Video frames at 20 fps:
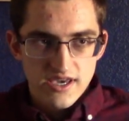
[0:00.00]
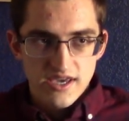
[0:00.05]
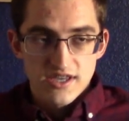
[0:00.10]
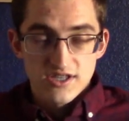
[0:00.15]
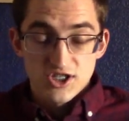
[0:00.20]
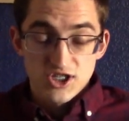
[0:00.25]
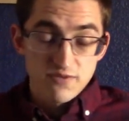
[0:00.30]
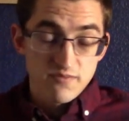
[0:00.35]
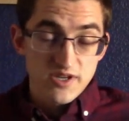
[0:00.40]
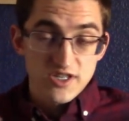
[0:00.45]

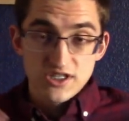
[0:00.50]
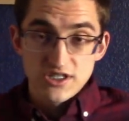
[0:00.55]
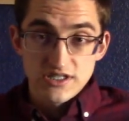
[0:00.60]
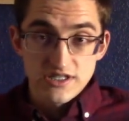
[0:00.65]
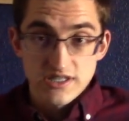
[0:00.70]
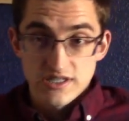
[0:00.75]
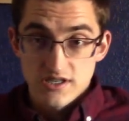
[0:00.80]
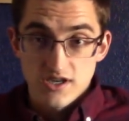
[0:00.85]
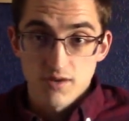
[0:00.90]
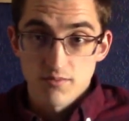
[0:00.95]
and she mentions
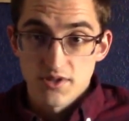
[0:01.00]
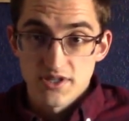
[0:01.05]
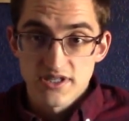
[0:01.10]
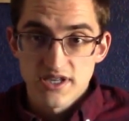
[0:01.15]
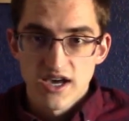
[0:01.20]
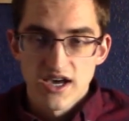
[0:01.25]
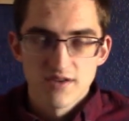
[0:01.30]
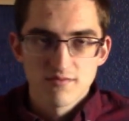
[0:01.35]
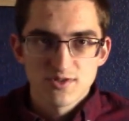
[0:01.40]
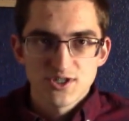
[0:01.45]
this a couple of
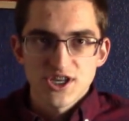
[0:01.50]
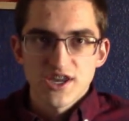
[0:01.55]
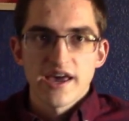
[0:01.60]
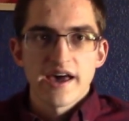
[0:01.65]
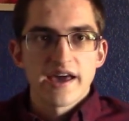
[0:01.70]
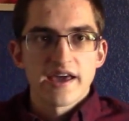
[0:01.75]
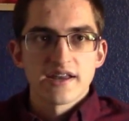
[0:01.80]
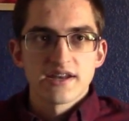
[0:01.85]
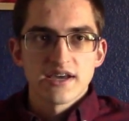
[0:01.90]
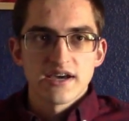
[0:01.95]
times, she
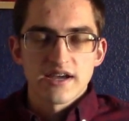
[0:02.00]
had